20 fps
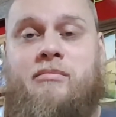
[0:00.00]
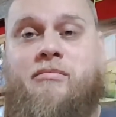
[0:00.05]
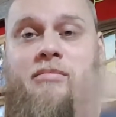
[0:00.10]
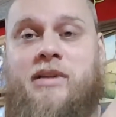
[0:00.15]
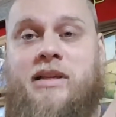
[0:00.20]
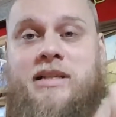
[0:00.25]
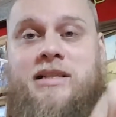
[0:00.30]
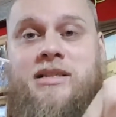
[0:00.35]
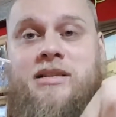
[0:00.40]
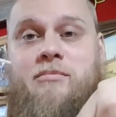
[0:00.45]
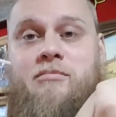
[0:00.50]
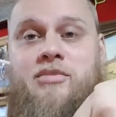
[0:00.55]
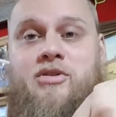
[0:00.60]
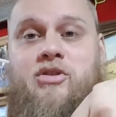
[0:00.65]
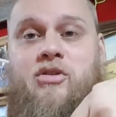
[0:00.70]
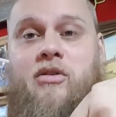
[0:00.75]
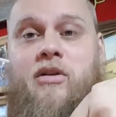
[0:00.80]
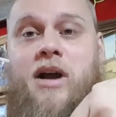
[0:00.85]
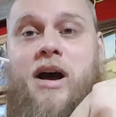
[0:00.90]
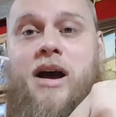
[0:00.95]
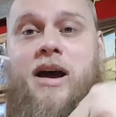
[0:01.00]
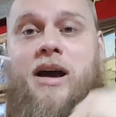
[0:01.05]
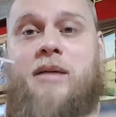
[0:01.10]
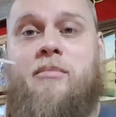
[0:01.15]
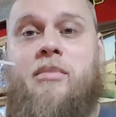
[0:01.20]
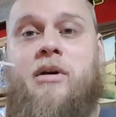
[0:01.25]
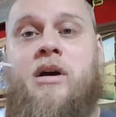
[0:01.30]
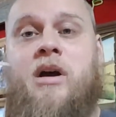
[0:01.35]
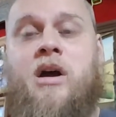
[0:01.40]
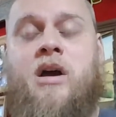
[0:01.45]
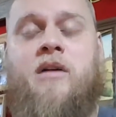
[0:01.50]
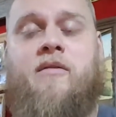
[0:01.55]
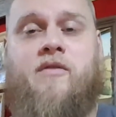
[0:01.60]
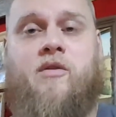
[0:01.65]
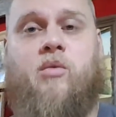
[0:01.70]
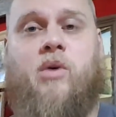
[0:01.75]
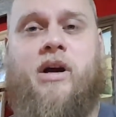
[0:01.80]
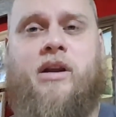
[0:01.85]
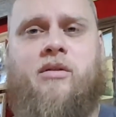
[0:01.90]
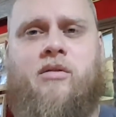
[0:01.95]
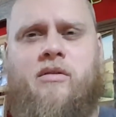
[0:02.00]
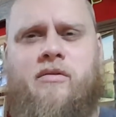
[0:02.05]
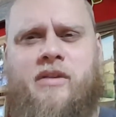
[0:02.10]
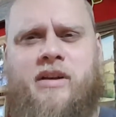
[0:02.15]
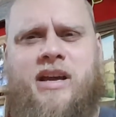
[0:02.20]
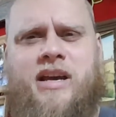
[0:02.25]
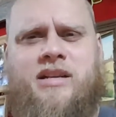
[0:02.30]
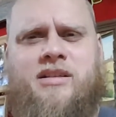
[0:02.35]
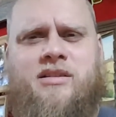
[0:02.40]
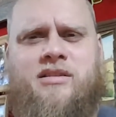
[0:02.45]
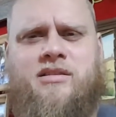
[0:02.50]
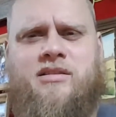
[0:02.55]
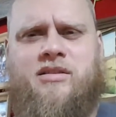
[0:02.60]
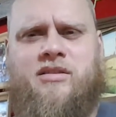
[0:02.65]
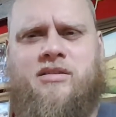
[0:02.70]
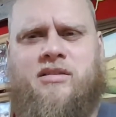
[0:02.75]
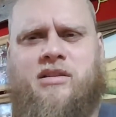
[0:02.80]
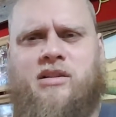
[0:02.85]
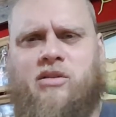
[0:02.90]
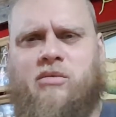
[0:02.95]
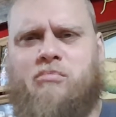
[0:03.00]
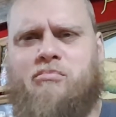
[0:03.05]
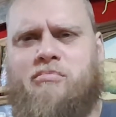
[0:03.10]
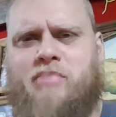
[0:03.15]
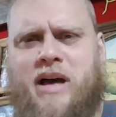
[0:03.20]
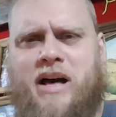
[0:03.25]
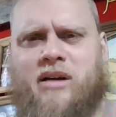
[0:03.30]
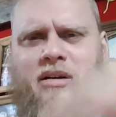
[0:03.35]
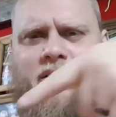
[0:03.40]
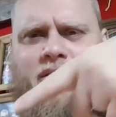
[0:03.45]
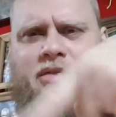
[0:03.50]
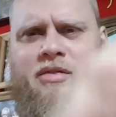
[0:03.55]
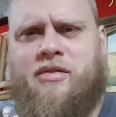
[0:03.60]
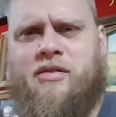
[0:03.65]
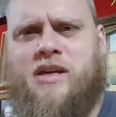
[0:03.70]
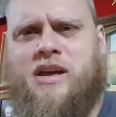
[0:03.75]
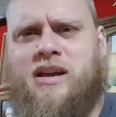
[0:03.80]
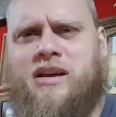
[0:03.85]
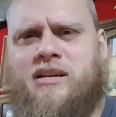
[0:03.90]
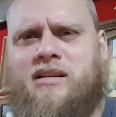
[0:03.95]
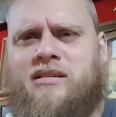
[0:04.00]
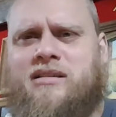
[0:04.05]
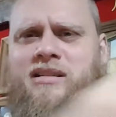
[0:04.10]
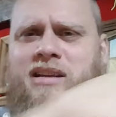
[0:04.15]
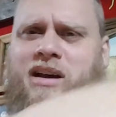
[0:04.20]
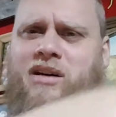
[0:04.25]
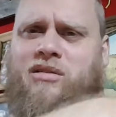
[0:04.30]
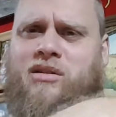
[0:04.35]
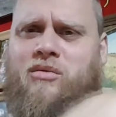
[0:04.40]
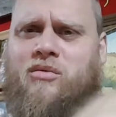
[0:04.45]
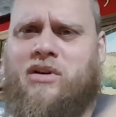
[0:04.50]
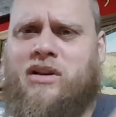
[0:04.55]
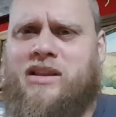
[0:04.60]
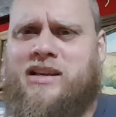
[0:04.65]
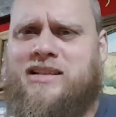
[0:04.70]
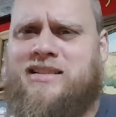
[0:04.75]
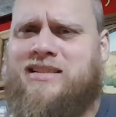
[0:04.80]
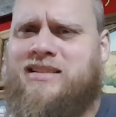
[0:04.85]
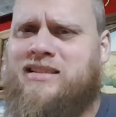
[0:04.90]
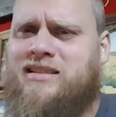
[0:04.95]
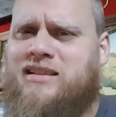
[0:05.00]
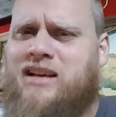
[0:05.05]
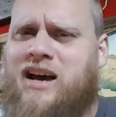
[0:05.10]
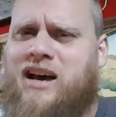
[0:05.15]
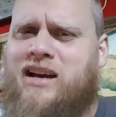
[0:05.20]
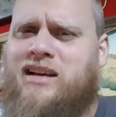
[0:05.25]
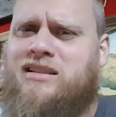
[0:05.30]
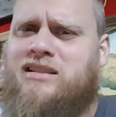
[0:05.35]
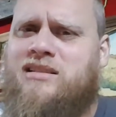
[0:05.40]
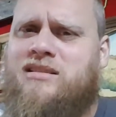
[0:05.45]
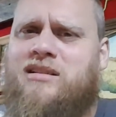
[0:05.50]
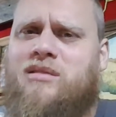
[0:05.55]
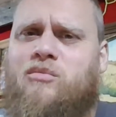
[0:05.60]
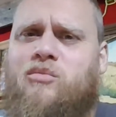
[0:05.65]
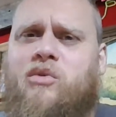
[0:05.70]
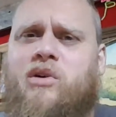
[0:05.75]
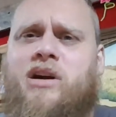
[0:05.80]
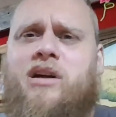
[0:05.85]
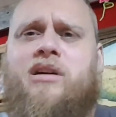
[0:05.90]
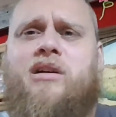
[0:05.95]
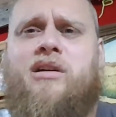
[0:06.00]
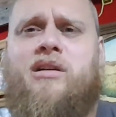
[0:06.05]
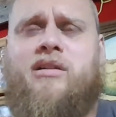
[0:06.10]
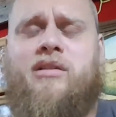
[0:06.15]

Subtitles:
Please subscribe. If you want notifications, there's a little bell thing down on one of these sides somewhere.